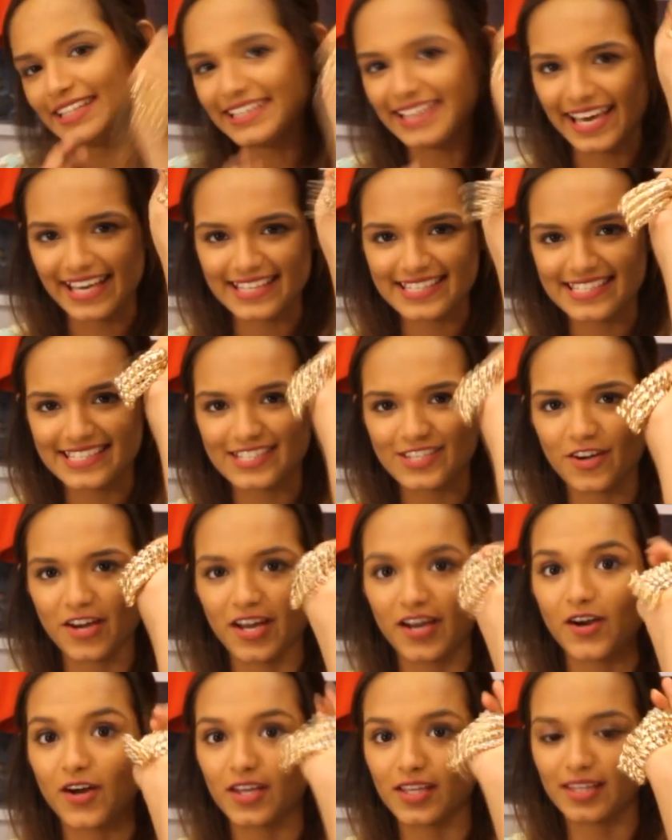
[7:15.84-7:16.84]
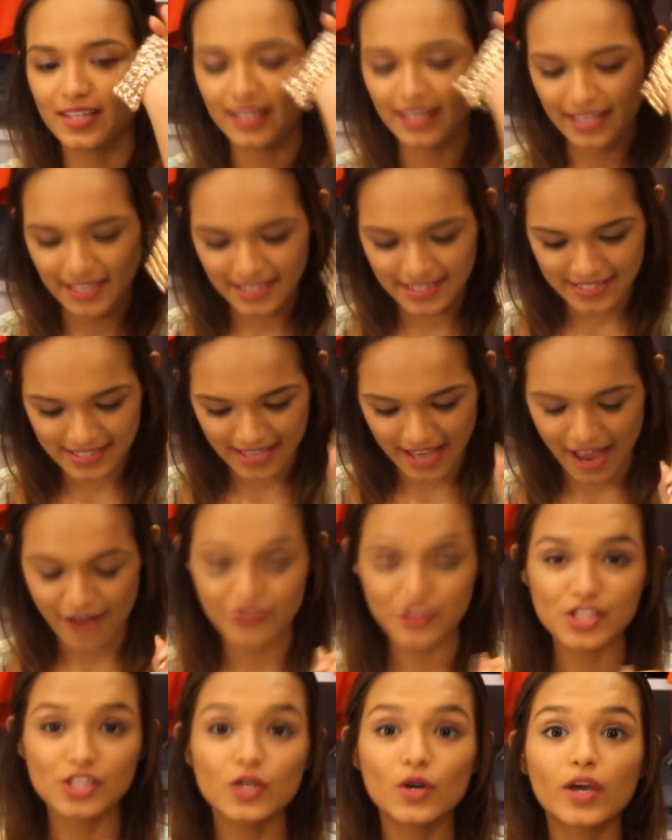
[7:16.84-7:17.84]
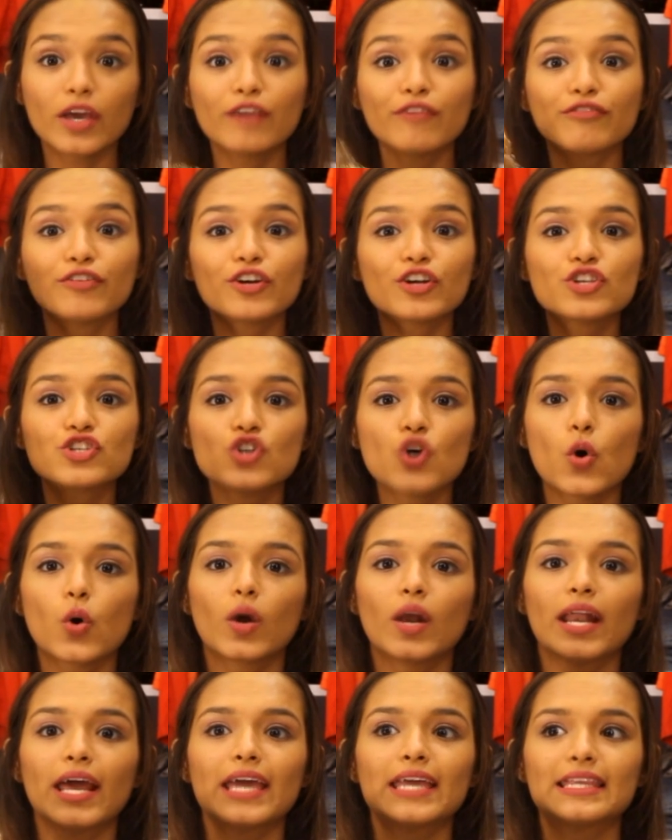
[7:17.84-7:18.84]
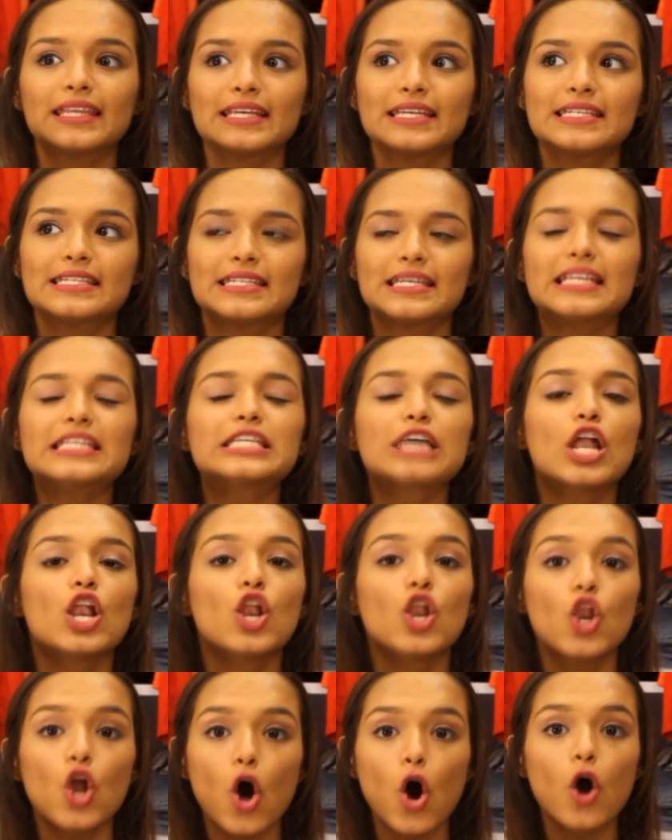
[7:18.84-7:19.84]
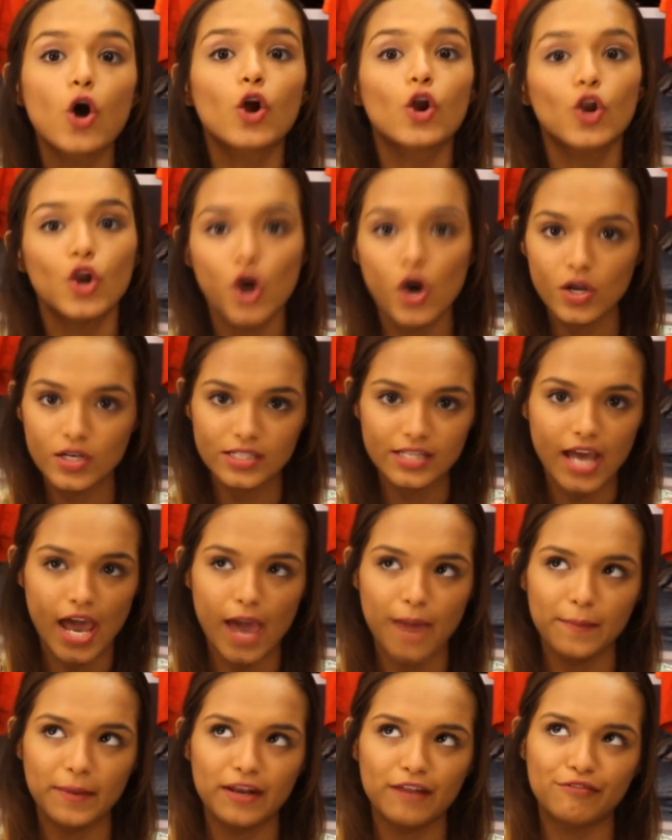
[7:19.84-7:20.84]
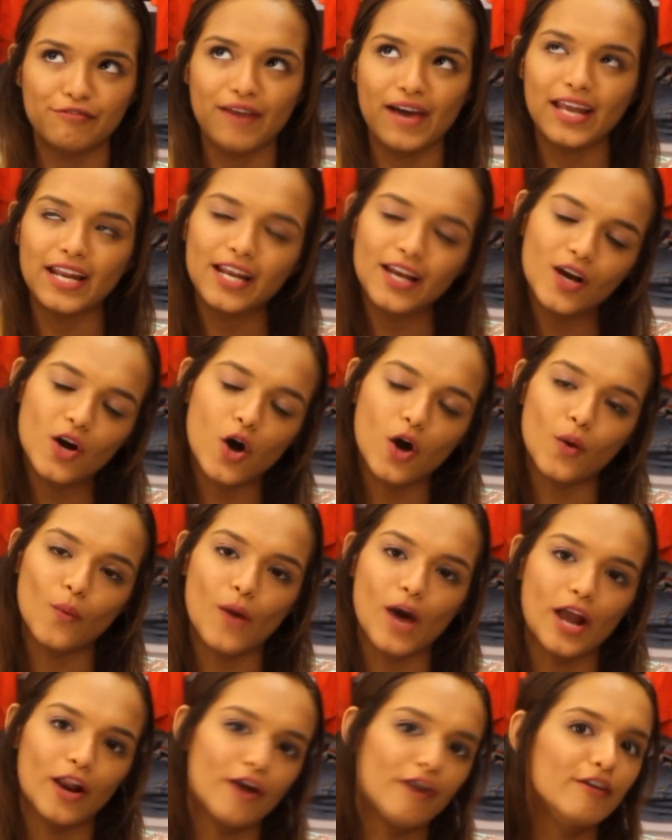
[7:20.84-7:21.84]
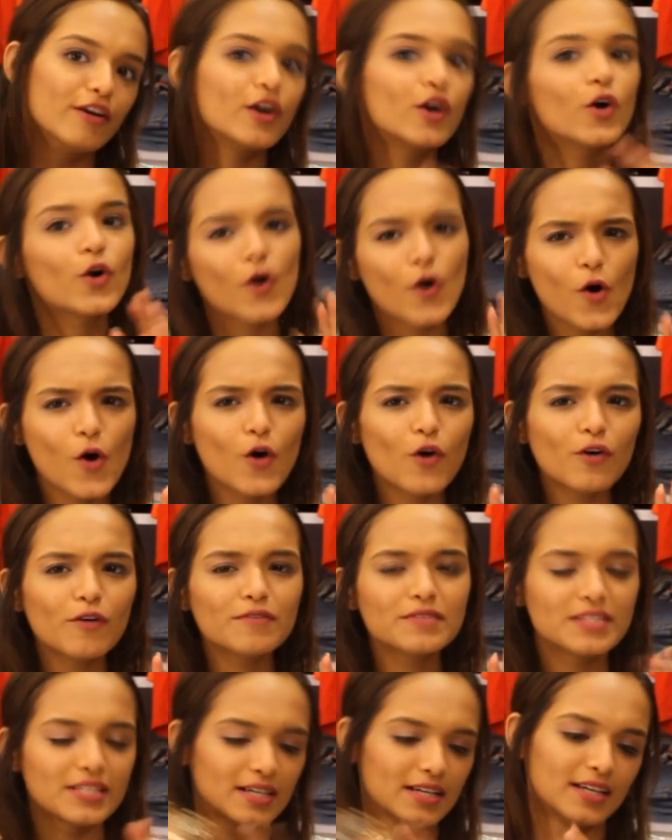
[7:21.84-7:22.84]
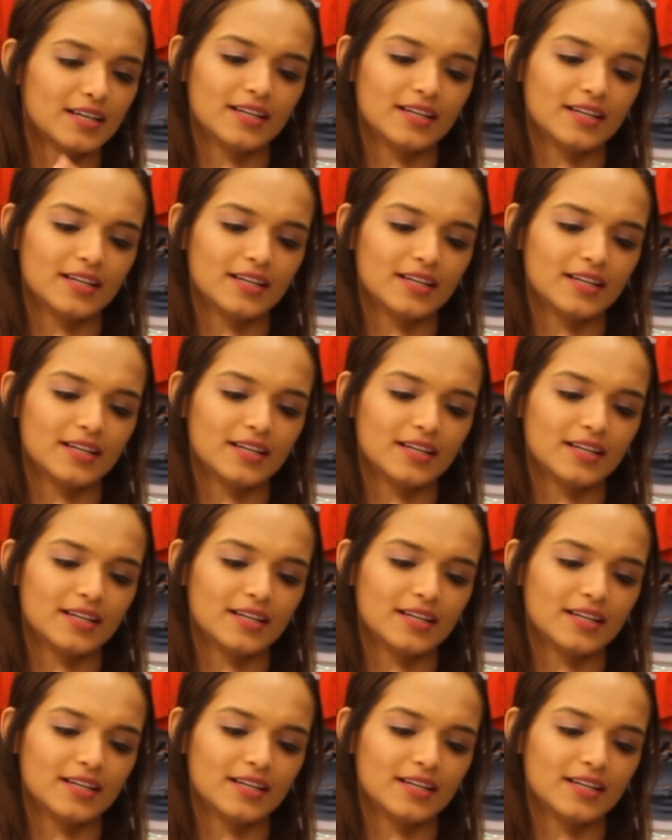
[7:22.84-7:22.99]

Yes, so I got this. I was looking for a choker like this since long time, and I finally got one on Koovs.